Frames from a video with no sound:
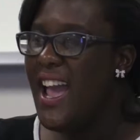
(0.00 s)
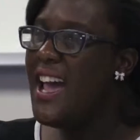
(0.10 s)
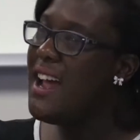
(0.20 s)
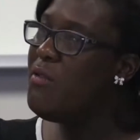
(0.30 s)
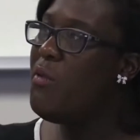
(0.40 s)

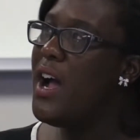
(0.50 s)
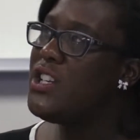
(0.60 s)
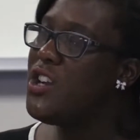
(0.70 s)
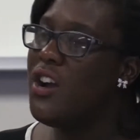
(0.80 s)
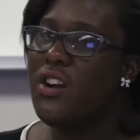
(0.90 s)
And I
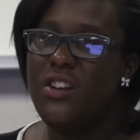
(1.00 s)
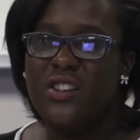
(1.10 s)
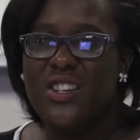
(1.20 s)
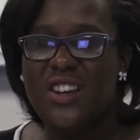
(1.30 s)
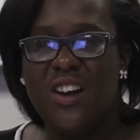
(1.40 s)
watched her,
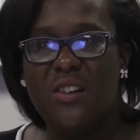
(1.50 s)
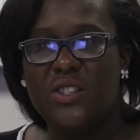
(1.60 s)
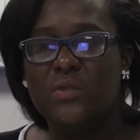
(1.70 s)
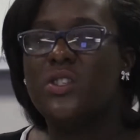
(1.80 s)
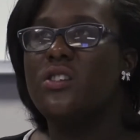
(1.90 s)
you know,
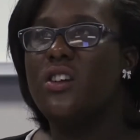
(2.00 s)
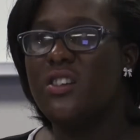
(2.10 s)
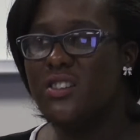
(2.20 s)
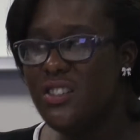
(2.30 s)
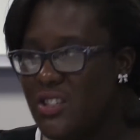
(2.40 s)
she was a
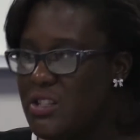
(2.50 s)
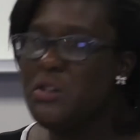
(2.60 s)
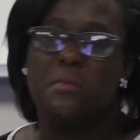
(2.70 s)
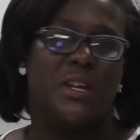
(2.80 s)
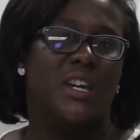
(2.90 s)
nurse,
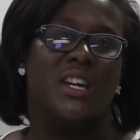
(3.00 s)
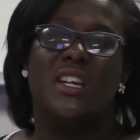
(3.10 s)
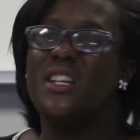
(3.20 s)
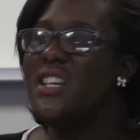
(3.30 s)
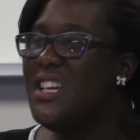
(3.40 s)
come
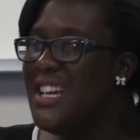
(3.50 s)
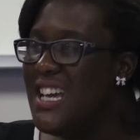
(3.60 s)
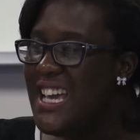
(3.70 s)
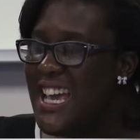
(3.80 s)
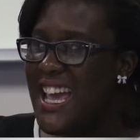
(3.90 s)
in
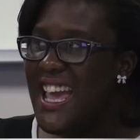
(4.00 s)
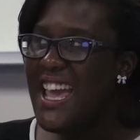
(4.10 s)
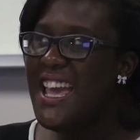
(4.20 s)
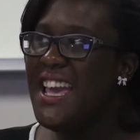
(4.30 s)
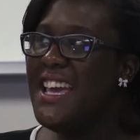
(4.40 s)

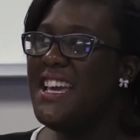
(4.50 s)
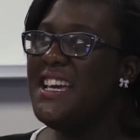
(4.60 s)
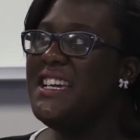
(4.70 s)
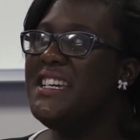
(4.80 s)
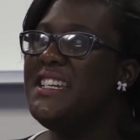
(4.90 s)

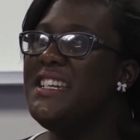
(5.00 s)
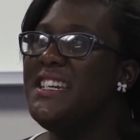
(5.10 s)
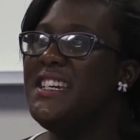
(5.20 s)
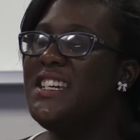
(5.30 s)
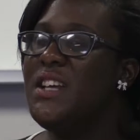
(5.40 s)
and
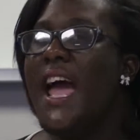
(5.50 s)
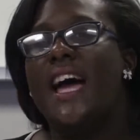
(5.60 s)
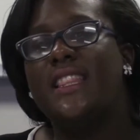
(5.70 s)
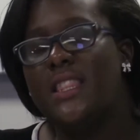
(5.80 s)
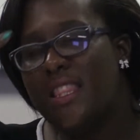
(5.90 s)

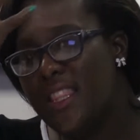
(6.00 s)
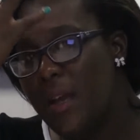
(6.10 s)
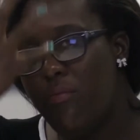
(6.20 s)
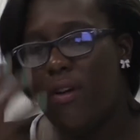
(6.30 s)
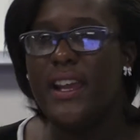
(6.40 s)
had
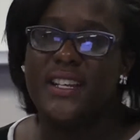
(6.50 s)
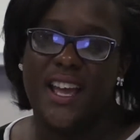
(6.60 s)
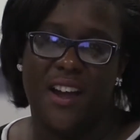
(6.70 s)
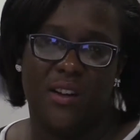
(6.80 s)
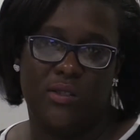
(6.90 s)
the
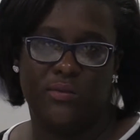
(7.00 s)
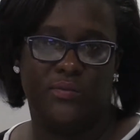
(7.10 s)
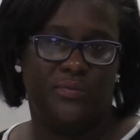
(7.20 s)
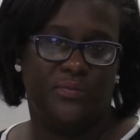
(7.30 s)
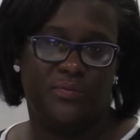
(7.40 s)
breakdown.
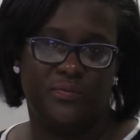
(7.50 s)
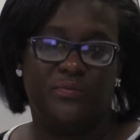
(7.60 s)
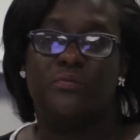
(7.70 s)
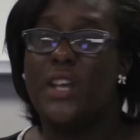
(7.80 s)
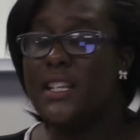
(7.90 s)
Oh.
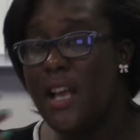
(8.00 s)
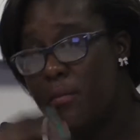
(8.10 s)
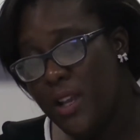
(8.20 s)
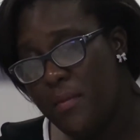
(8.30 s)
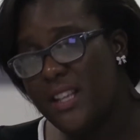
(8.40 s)
That's how
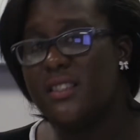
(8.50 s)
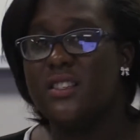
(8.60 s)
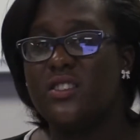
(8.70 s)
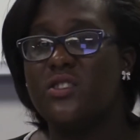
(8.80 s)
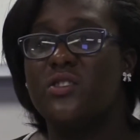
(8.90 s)
me and my
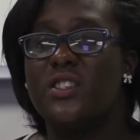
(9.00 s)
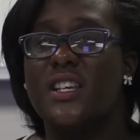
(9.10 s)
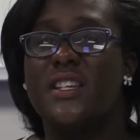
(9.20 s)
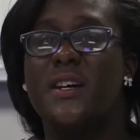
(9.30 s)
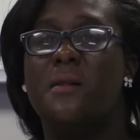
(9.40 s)
sister
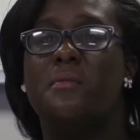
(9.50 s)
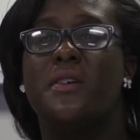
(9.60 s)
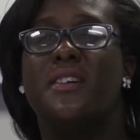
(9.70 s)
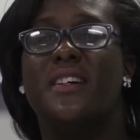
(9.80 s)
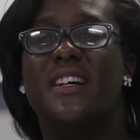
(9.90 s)
ended up.
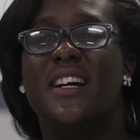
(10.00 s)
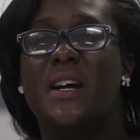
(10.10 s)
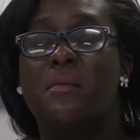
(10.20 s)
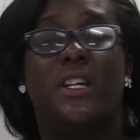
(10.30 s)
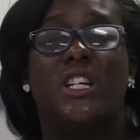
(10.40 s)

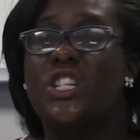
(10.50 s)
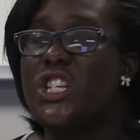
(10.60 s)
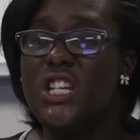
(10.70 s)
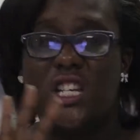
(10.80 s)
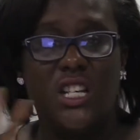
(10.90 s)
Because
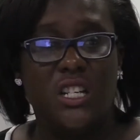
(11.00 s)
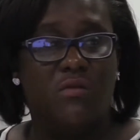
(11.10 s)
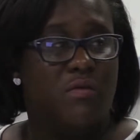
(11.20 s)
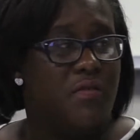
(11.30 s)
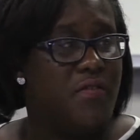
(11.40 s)
she
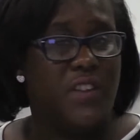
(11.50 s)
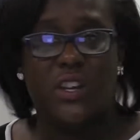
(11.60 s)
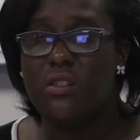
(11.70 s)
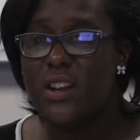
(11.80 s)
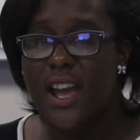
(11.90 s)
couldn't
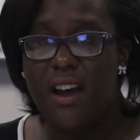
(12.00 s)
figure it